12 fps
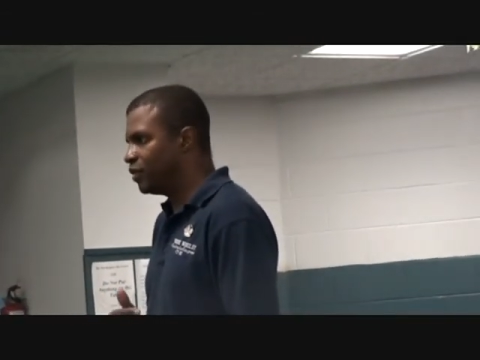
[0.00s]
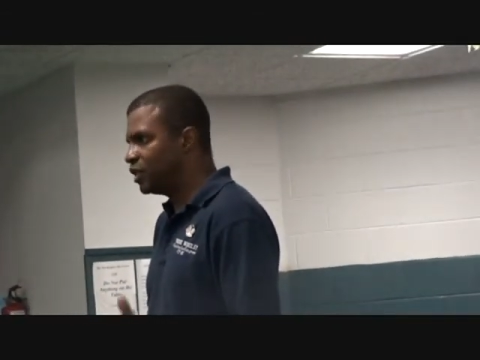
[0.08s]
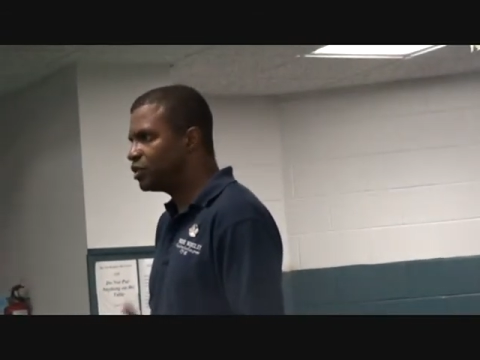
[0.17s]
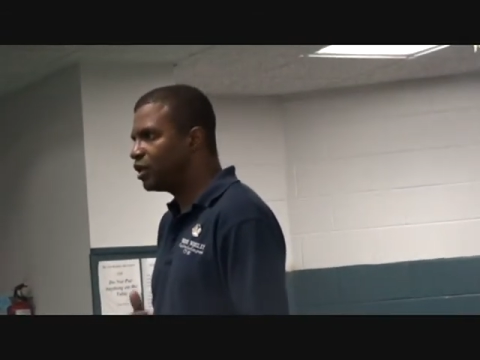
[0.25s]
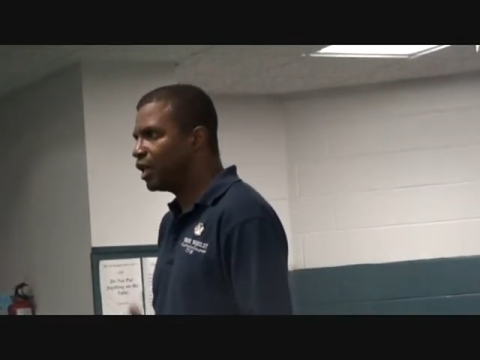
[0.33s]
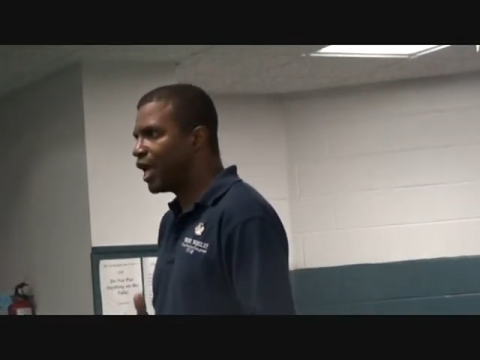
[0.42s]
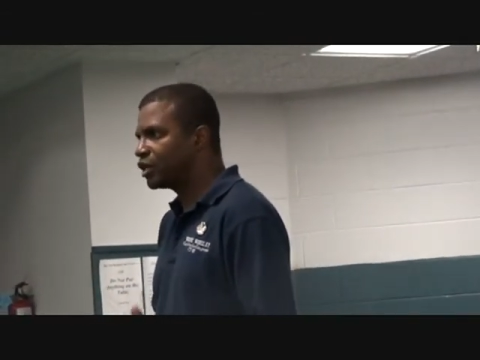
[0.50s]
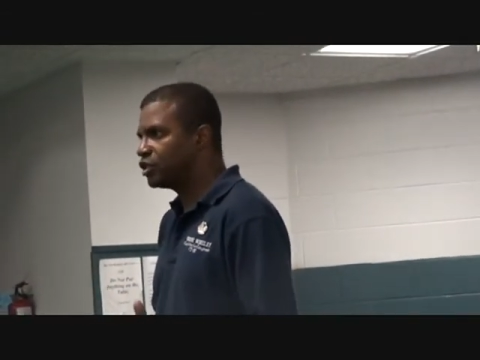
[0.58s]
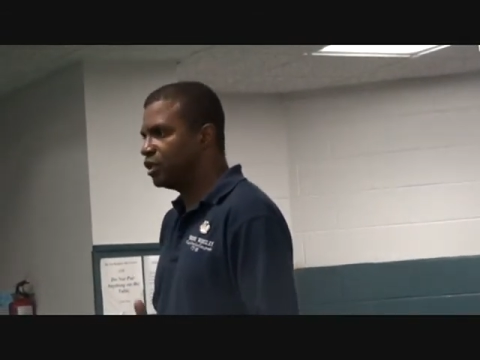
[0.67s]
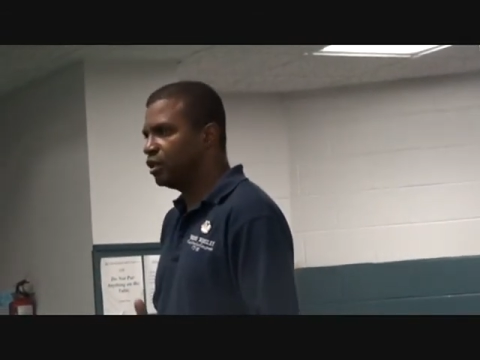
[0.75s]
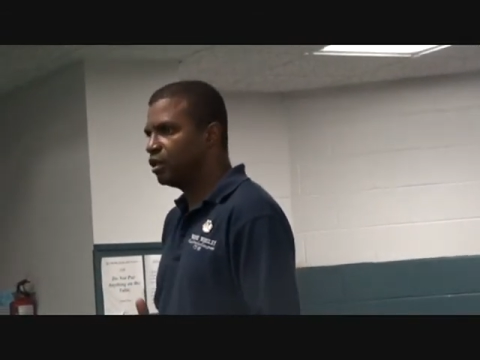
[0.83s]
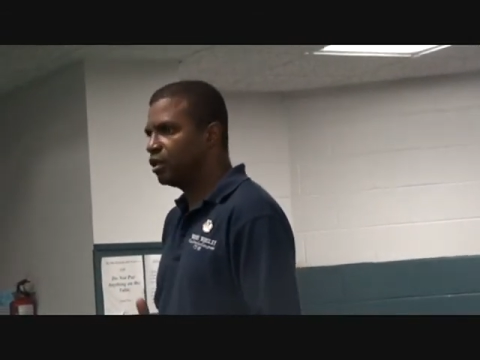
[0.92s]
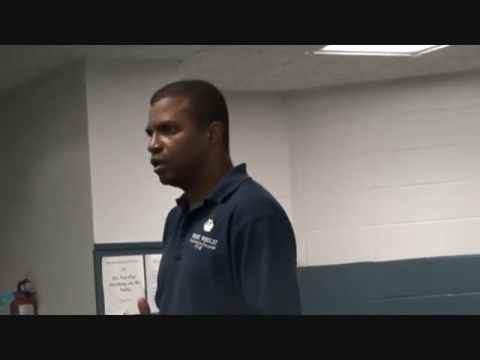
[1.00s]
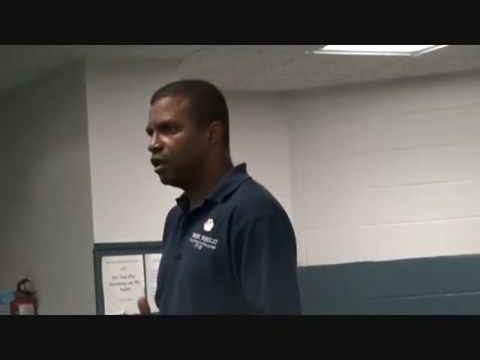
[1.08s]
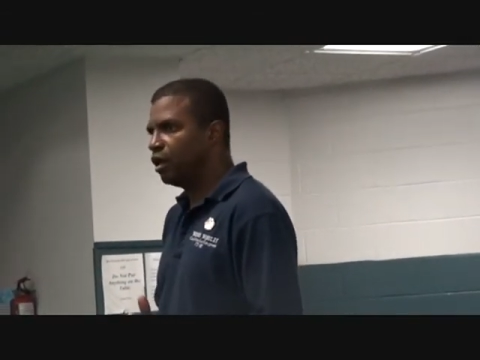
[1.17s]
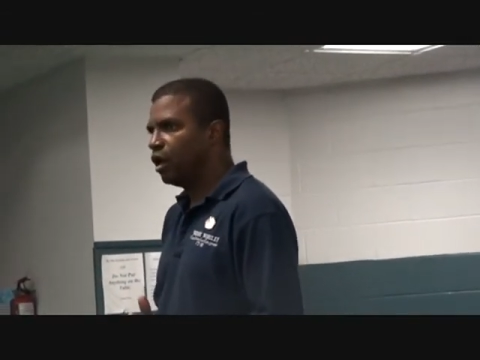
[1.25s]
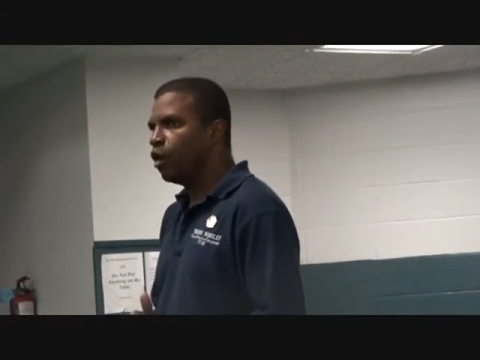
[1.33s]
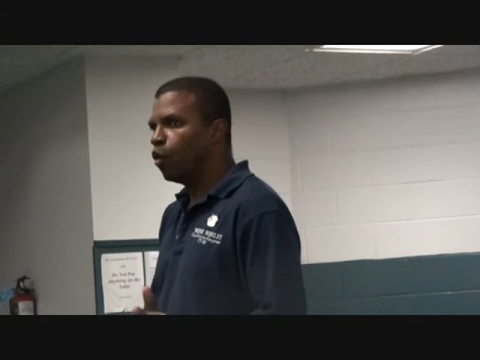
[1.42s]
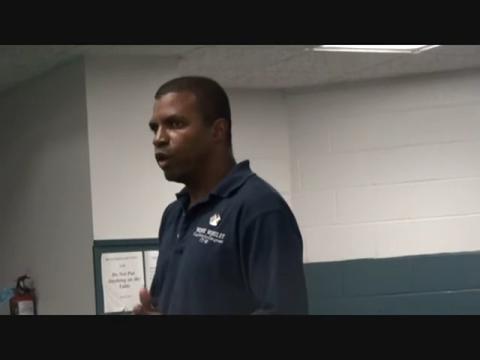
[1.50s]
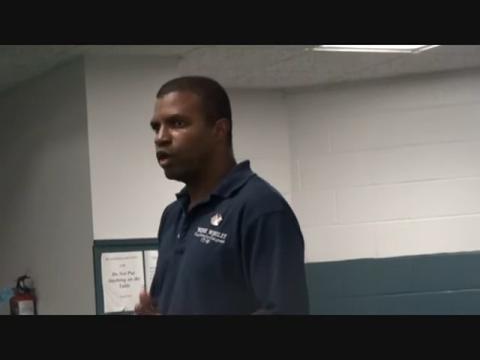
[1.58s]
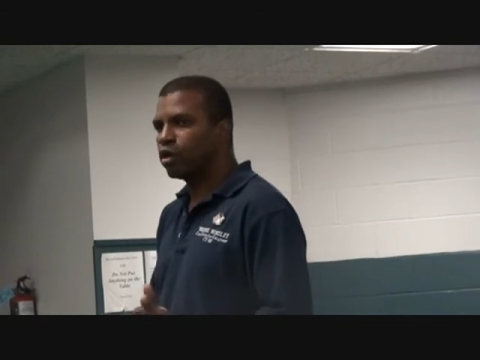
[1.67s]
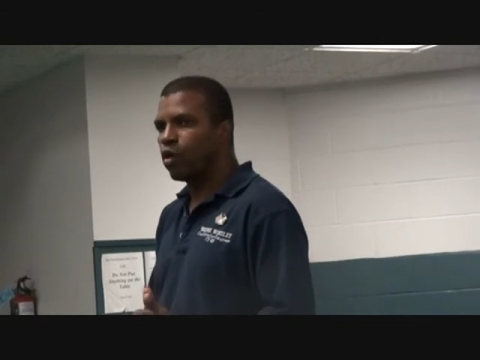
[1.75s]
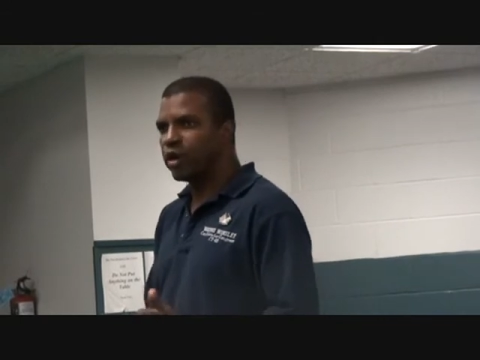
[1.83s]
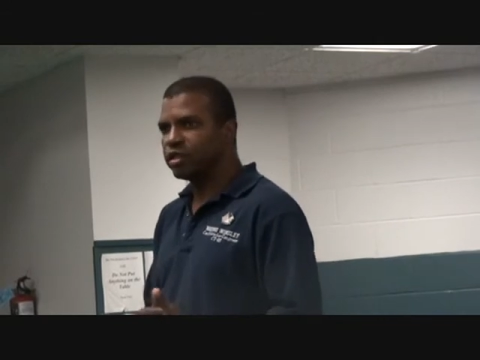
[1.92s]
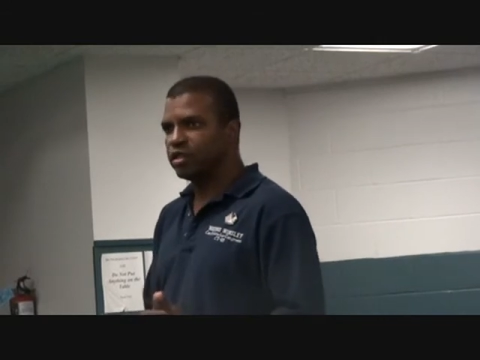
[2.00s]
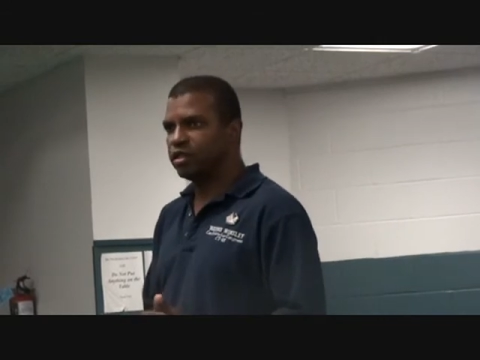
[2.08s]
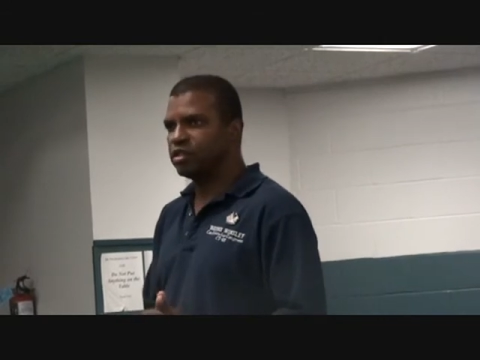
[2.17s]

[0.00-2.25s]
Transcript: This election, we are going to